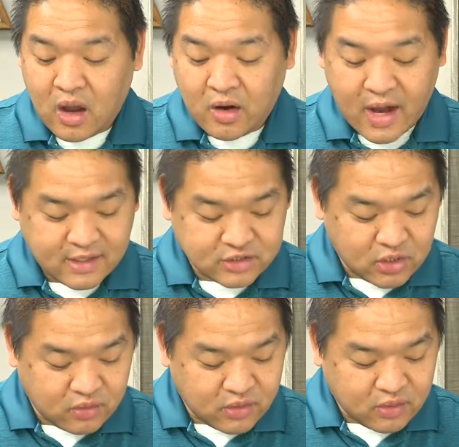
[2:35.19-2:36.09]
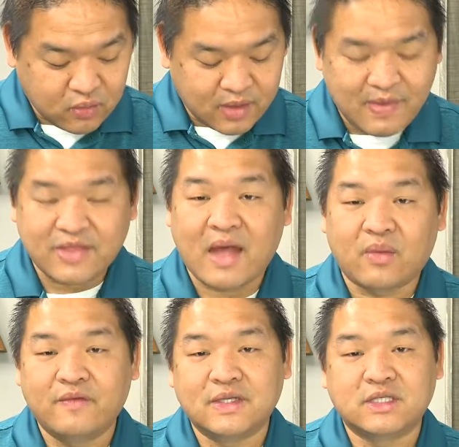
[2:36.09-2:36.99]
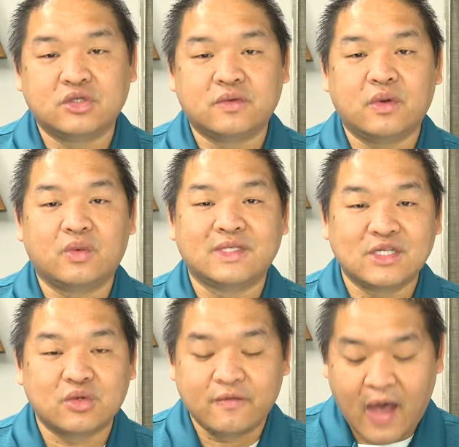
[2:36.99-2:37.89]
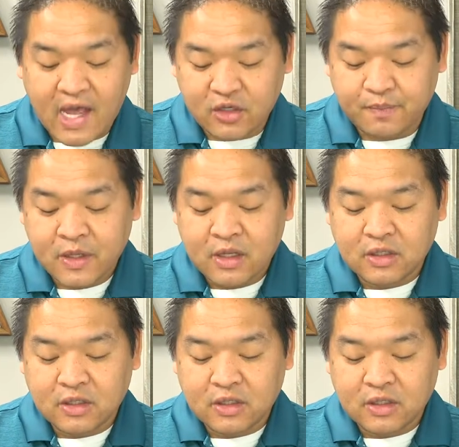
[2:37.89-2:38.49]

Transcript: All right, so what about that residual, residual value?